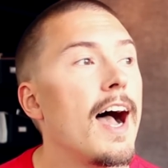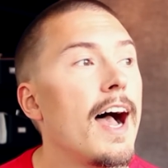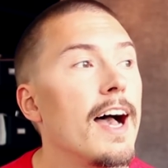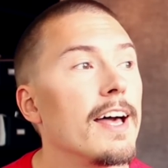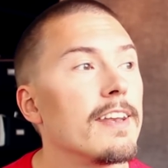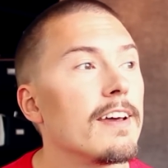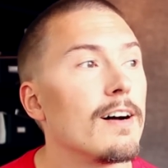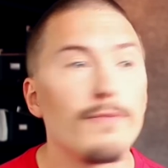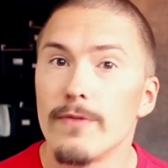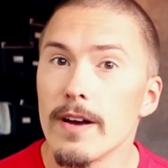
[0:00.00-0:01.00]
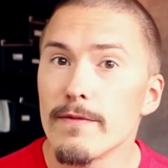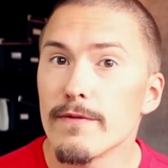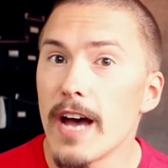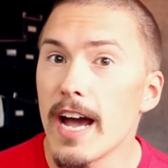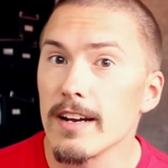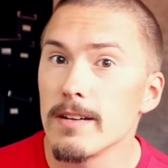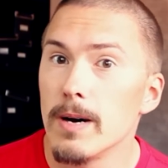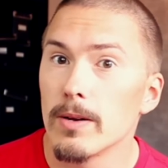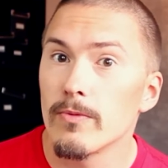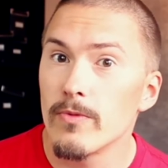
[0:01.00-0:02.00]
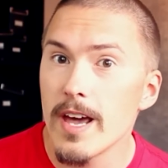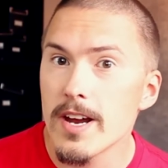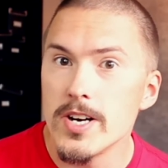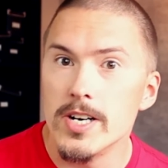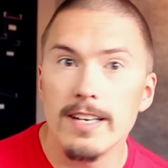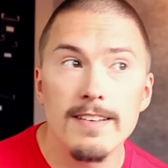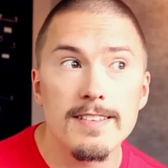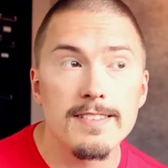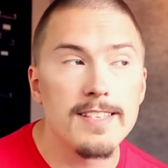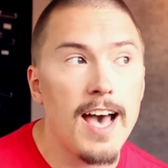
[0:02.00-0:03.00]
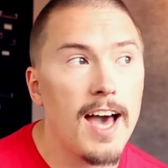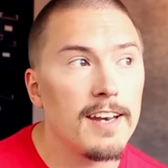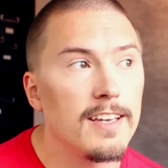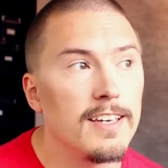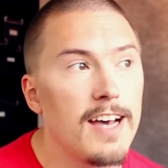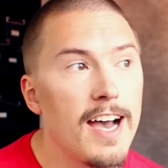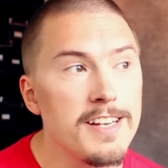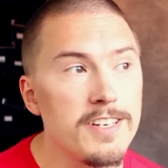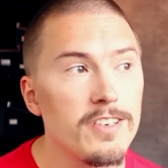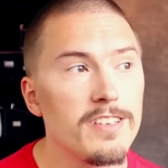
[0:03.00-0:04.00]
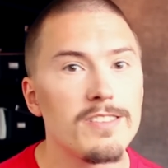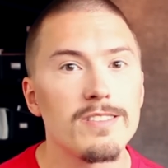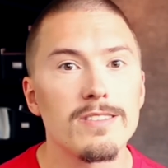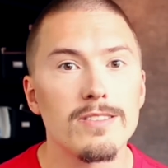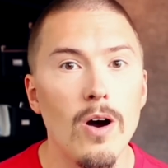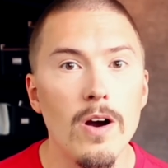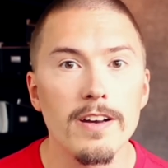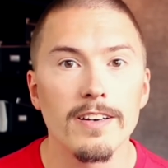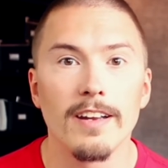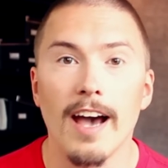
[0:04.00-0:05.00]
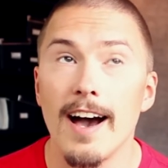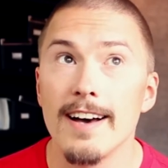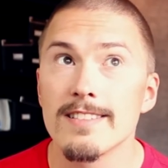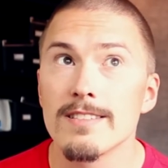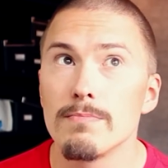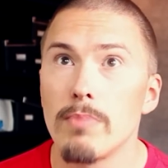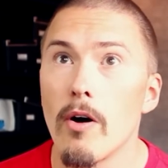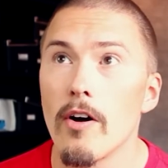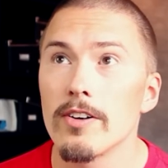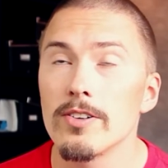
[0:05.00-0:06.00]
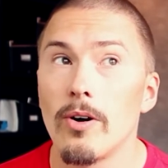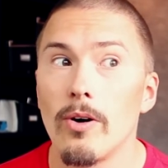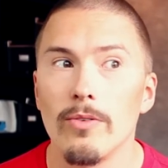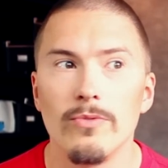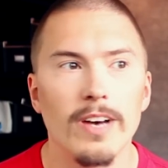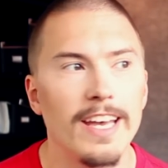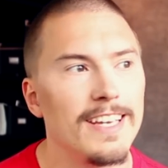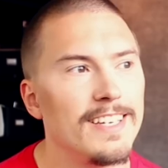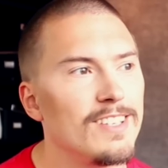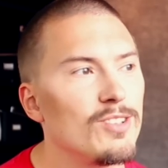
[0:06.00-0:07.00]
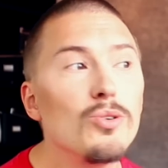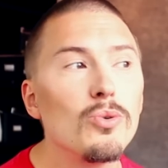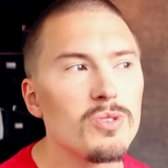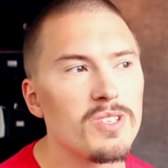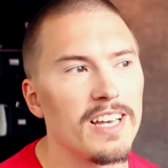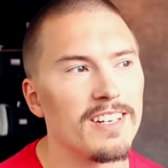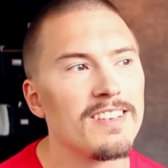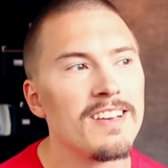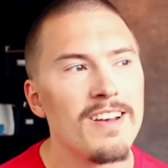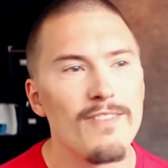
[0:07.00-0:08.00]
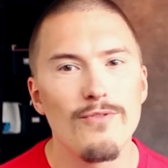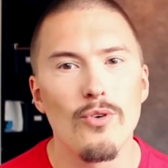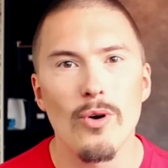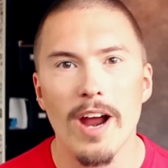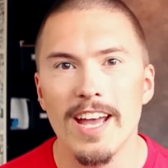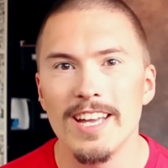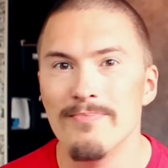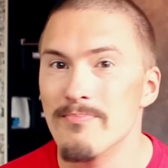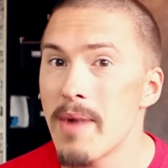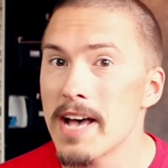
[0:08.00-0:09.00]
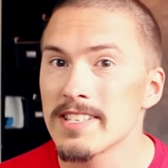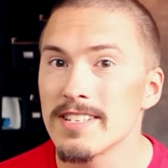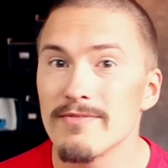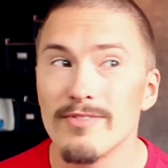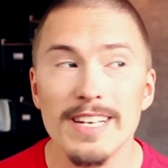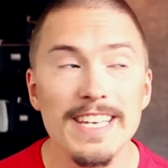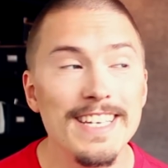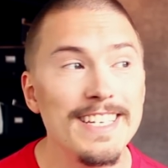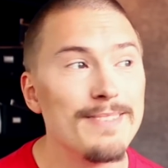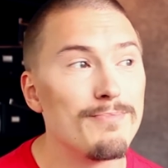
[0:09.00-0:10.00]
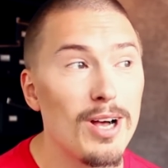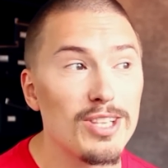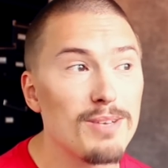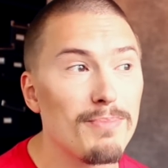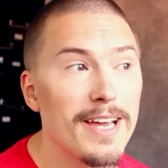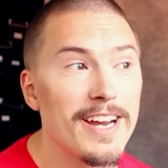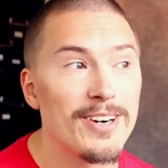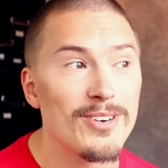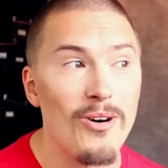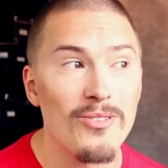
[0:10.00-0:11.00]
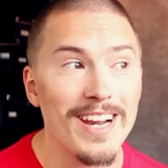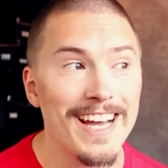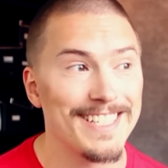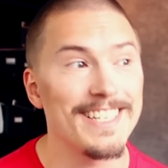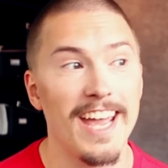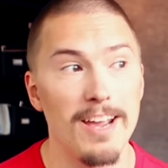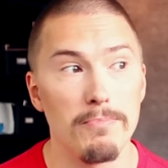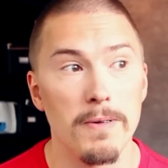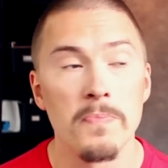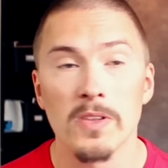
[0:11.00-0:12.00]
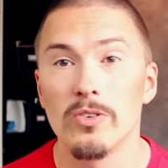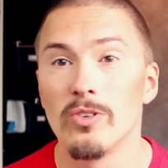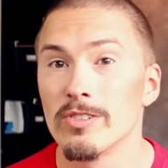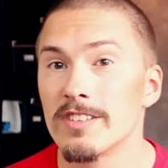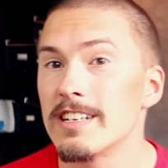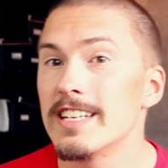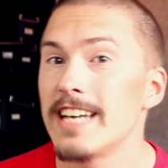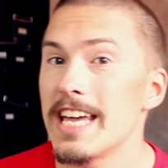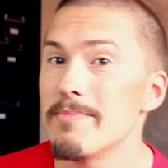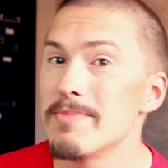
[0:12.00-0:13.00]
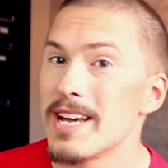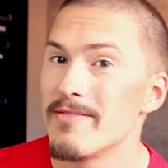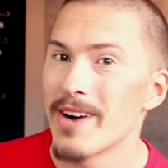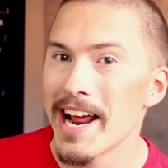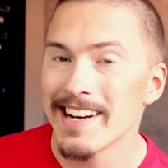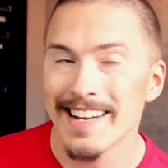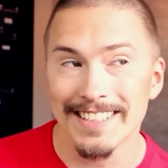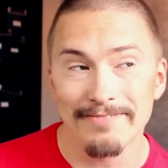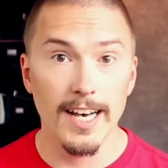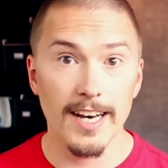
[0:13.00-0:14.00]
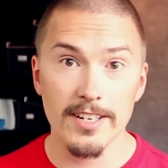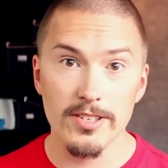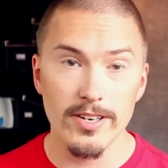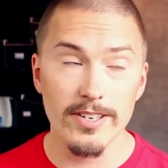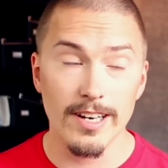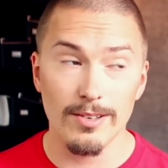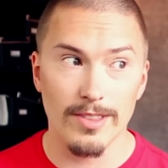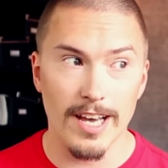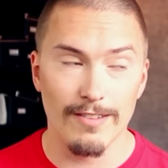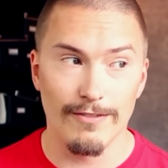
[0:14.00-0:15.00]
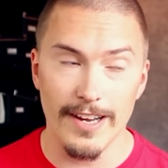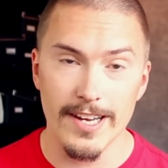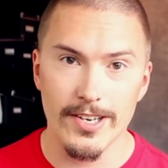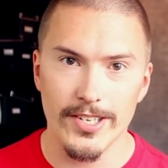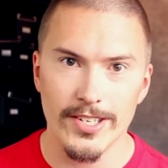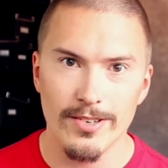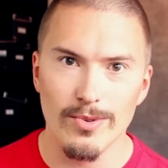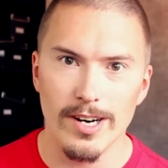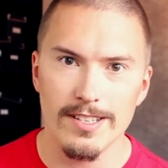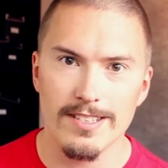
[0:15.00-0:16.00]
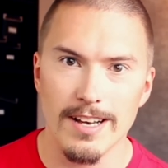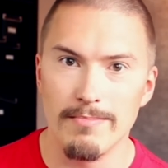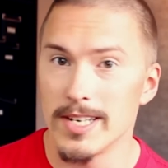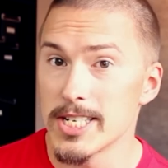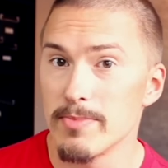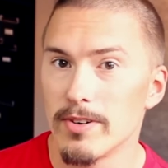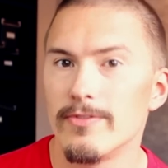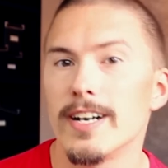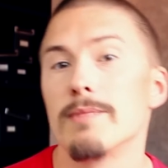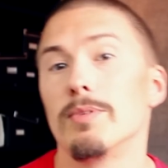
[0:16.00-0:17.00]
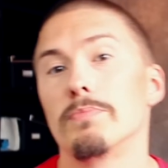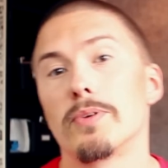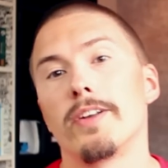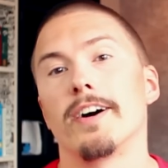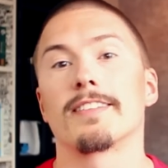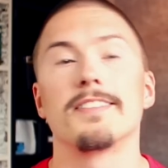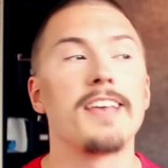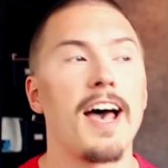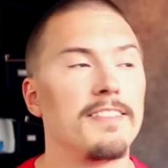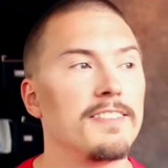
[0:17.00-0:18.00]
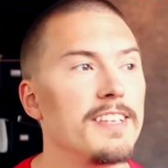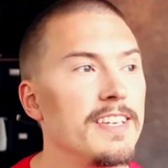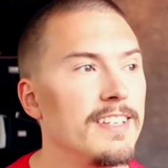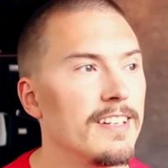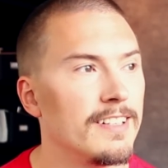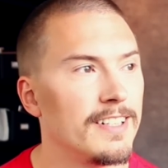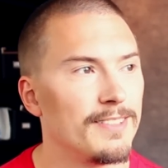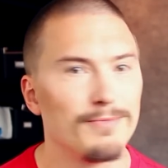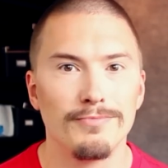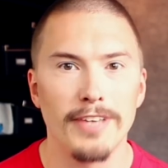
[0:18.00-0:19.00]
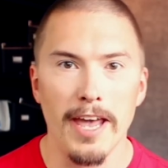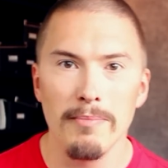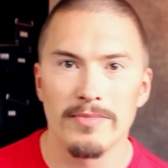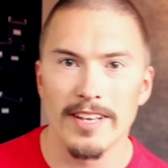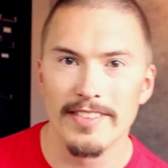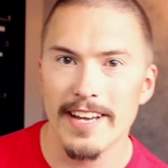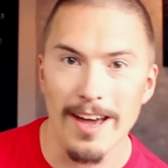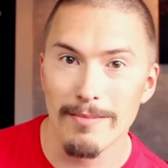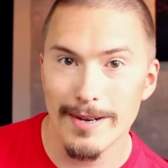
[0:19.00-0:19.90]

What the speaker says: And a fun fact about Flickr is that it actually started as part of a toolset for a massively multiplayer online game called Game Never Ending. And it turned out that Flickr was a much more viable product than the game that they had